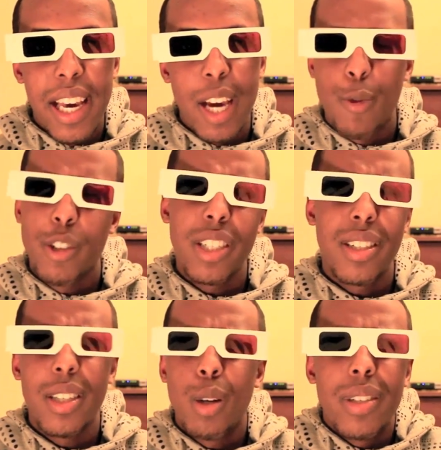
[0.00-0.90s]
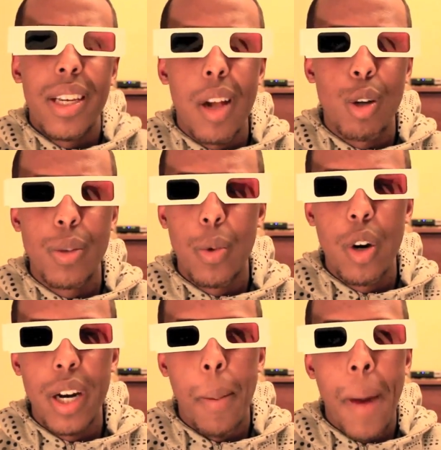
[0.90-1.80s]
and for just $10
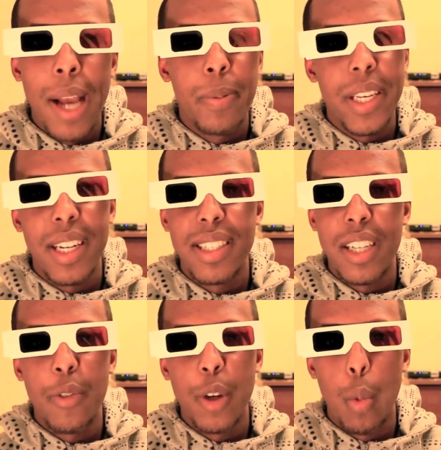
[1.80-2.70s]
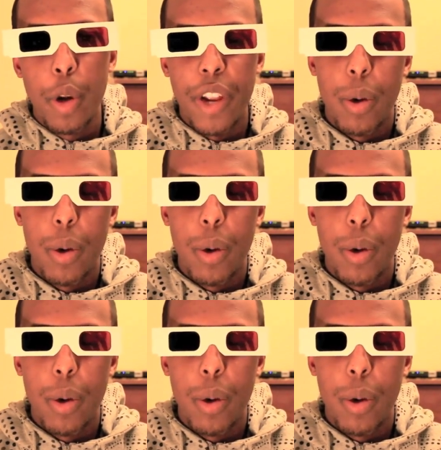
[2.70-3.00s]
more, in my opinion, it's definitely worth it.